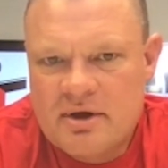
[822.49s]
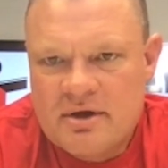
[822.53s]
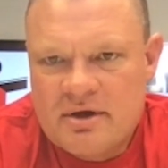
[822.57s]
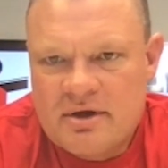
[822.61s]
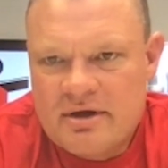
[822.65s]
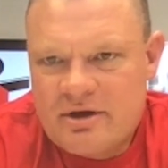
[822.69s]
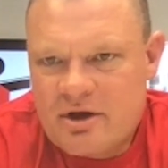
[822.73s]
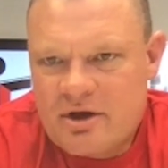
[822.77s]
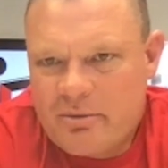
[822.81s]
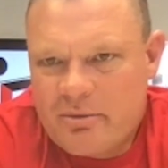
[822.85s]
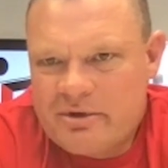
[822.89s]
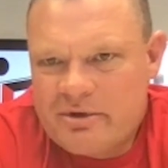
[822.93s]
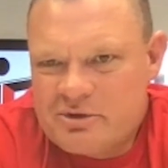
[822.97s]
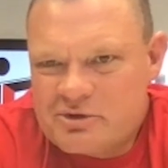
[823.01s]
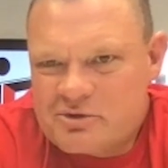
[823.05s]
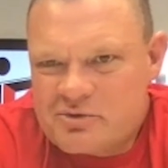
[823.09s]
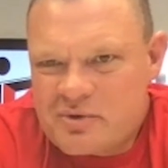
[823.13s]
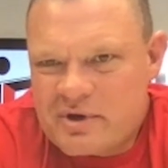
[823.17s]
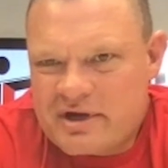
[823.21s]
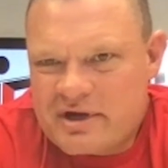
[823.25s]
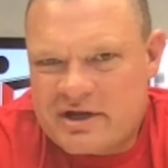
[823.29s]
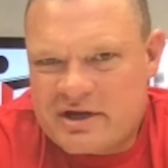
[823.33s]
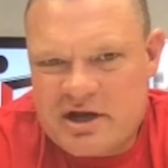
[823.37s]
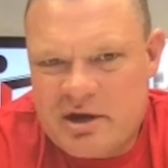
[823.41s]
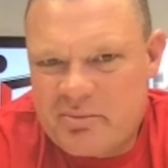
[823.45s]
And all we do is run
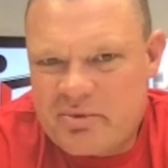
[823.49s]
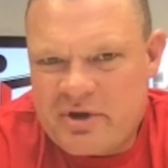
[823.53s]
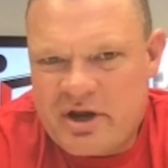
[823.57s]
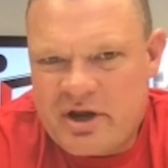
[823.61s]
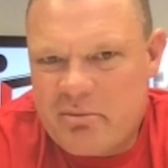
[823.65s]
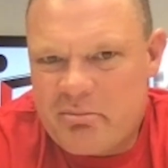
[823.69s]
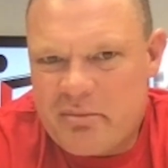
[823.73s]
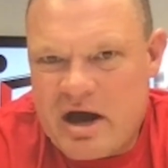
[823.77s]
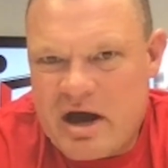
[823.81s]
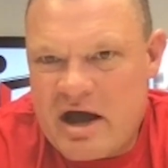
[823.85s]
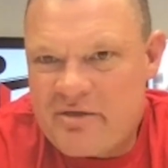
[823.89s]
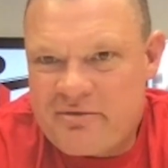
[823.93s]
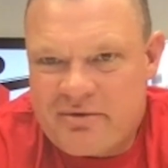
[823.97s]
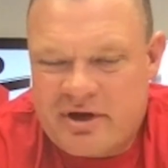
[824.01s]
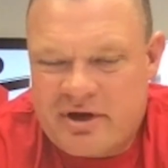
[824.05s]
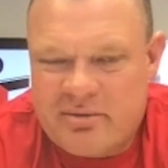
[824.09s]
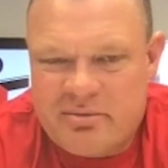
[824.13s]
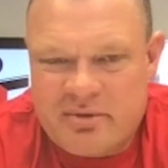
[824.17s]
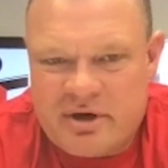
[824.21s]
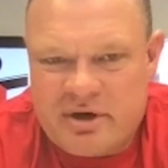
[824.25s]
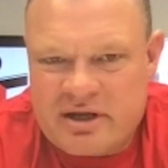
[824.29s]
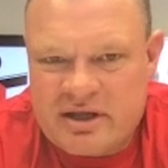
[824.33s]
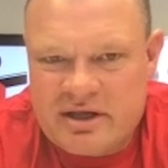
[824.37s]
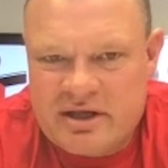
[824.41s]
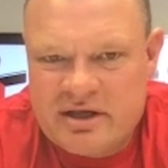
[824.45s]
a company. I don't bother
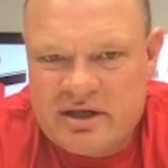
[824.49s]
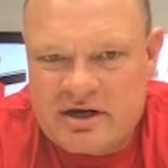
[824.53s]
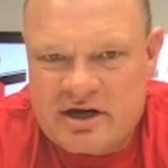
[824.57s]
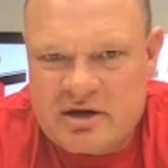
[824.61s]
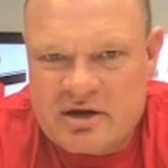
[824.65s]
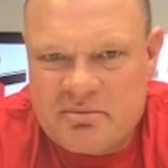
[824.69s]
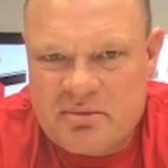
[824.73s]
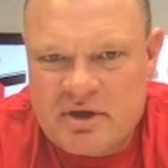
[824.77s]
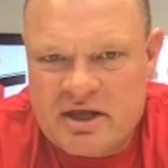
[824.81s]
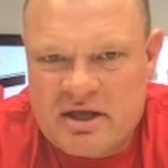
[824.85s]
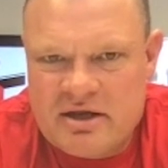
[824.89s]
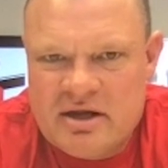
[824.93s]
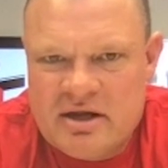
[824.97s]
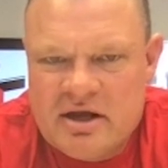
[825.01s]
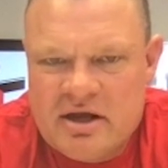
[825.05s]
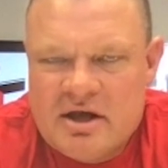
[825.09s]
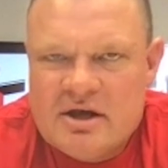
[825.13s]
anybody. You know what I mean?